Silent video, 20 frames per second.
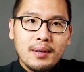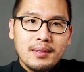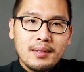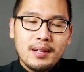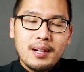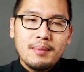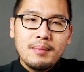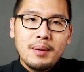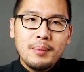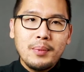to
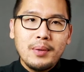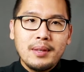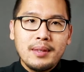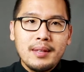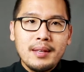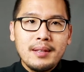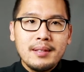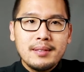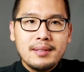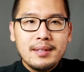come up with
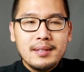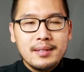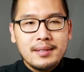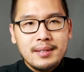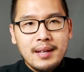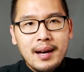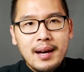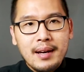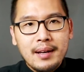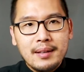these
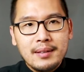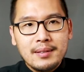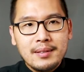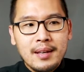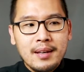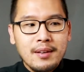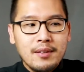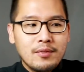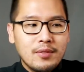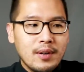designs
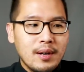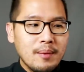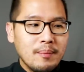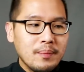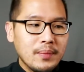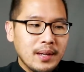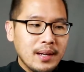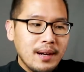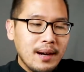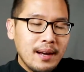
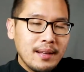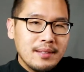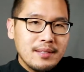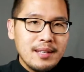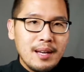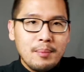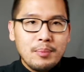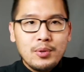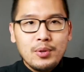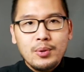from
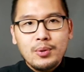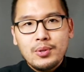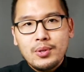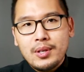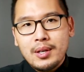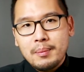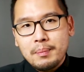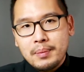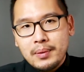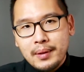concept through to
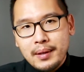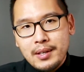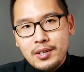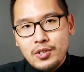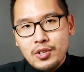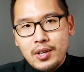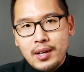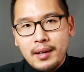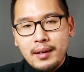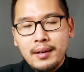
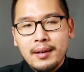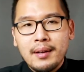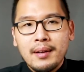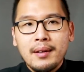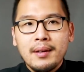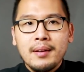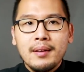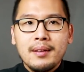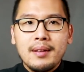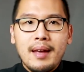completion
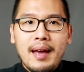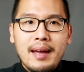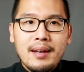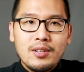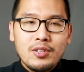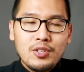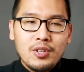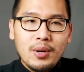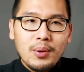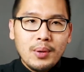and
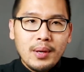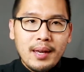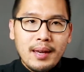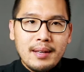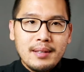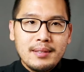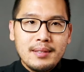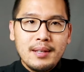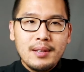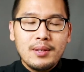
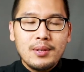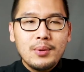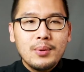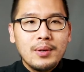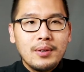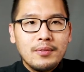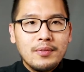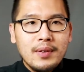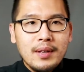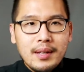showcase it through
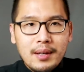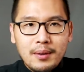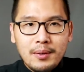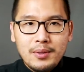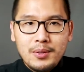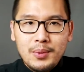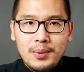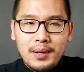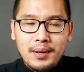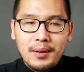a video
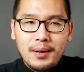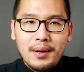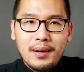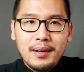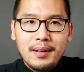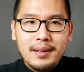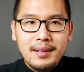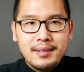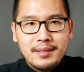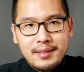to an
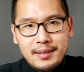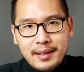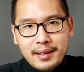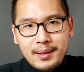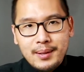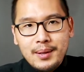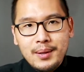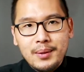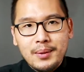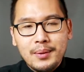audience like
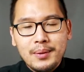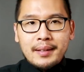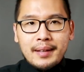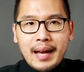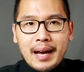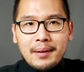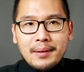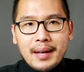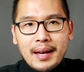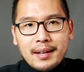you.
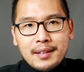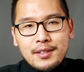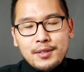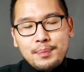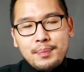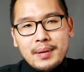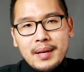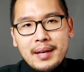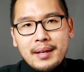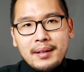Now that it's
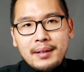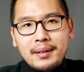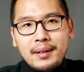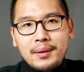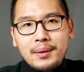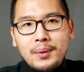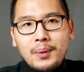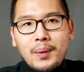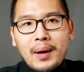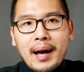been a
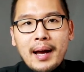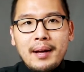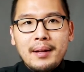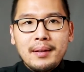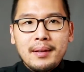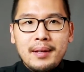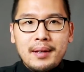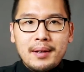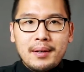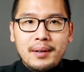little while
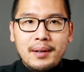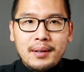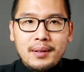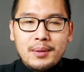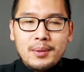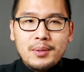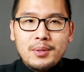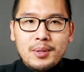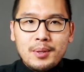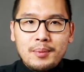here on
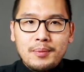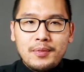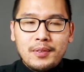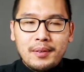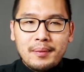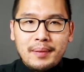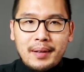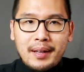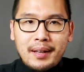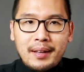YouTube for
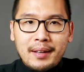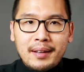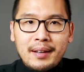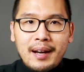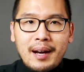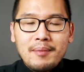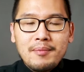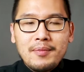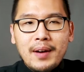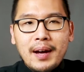me,
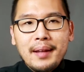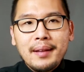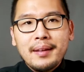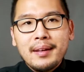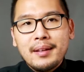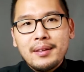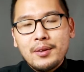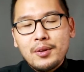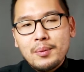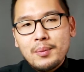I'm finally a
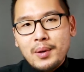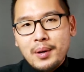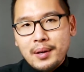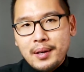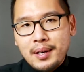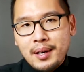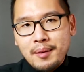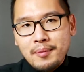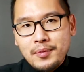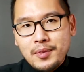little more
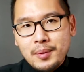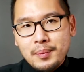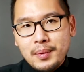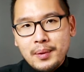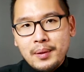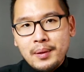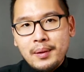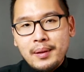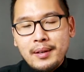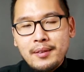
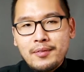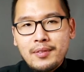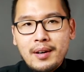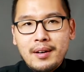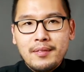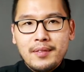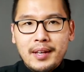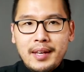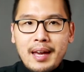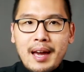comfortable in front
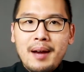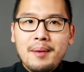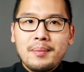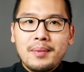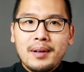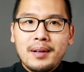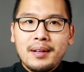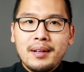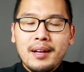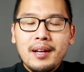of a
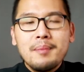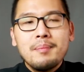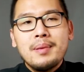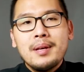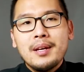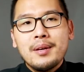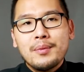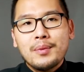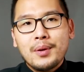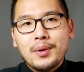camera and
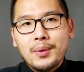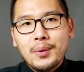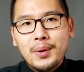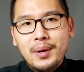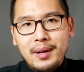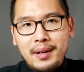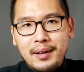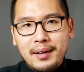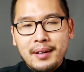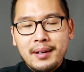being
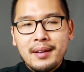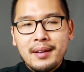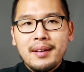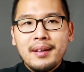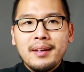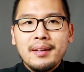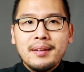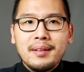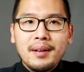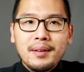recorded.
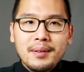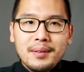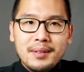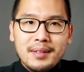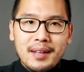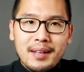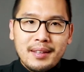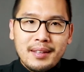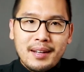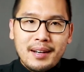The other
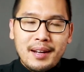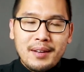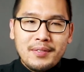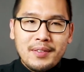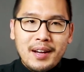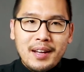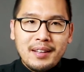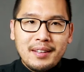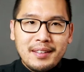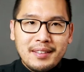thing that I
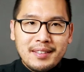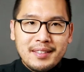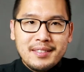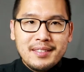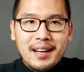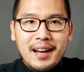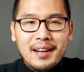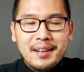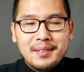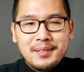finally
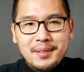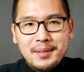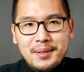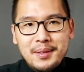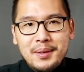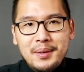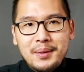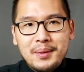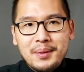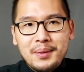decided to
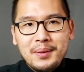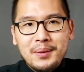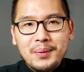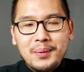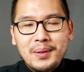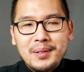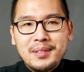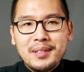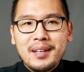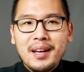do
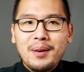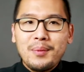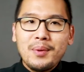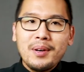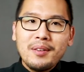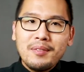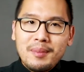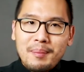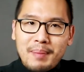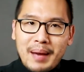was to get rid
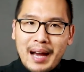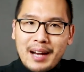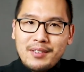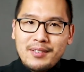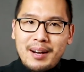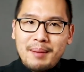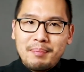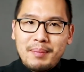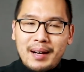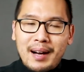of the
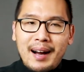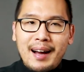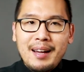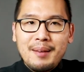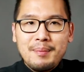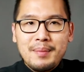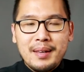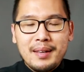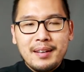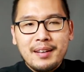backdrop behind
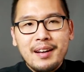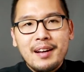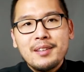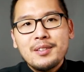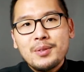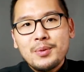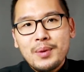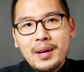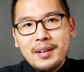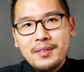me and
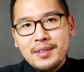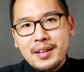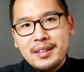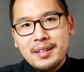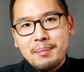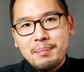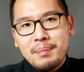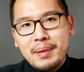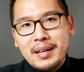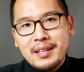to renovate the
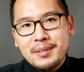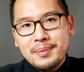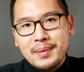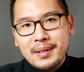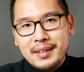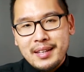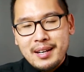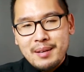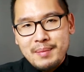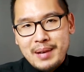basement
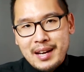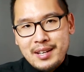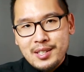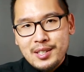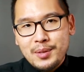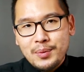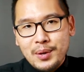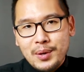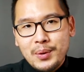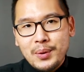that I'm actually
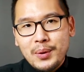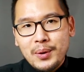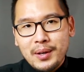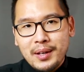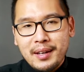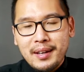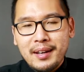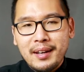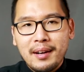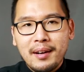
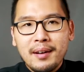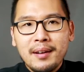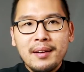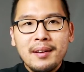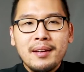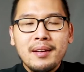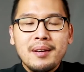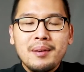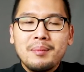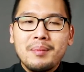recording in.
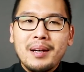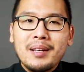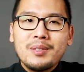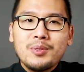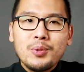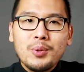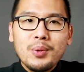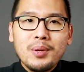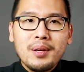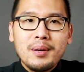My
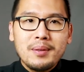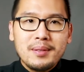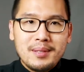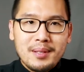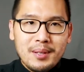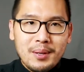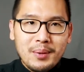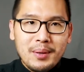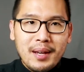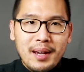studio is
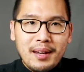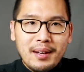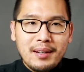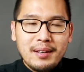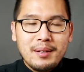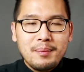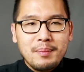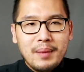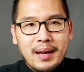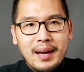located
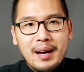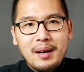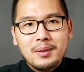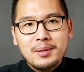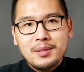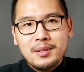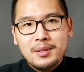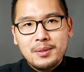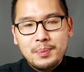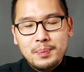in my
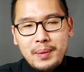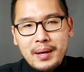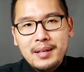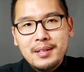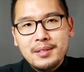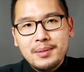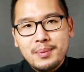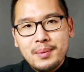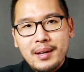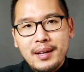house's
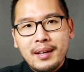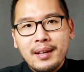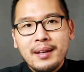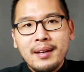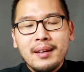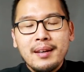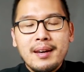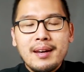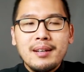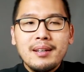basement,
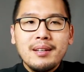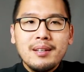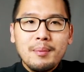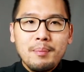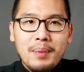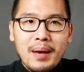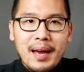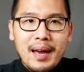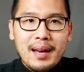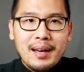and in the
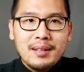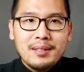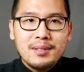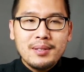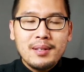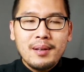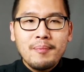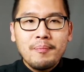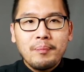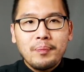past,
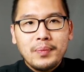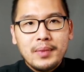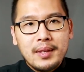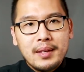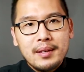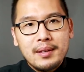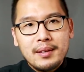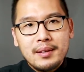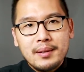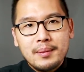
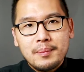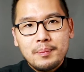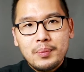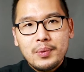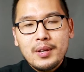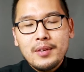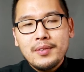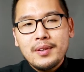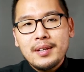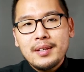the
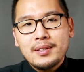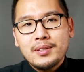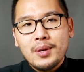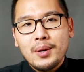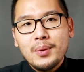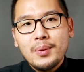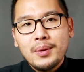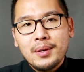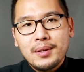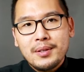previous
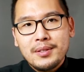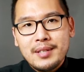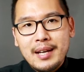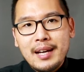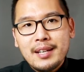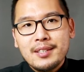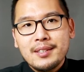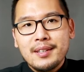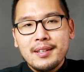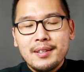owners
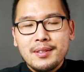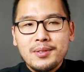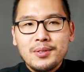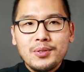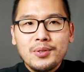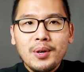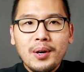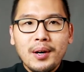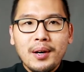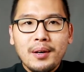actually
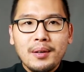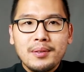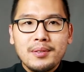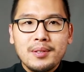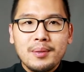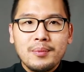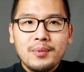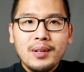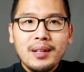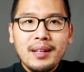installed
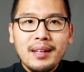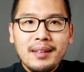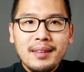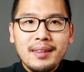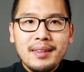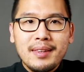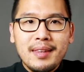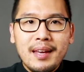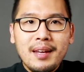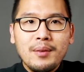some really
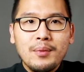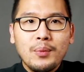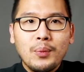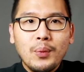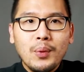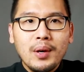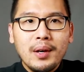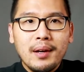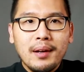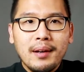thin
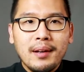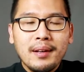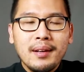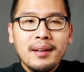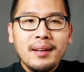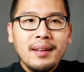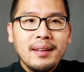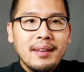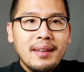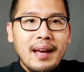wood.
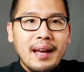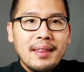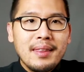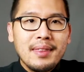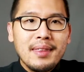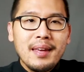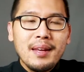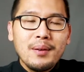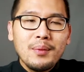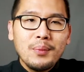That
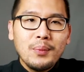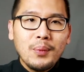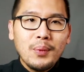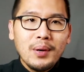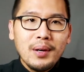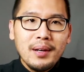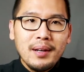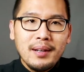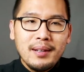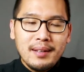thin
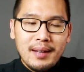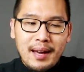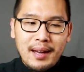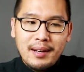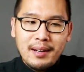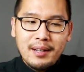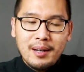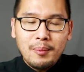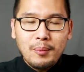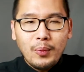wood
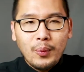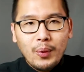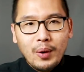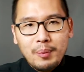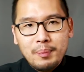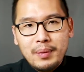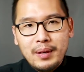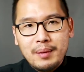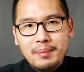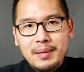ended up
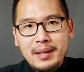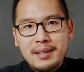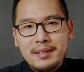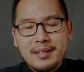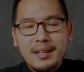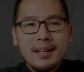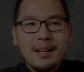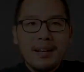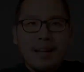warping because they didn't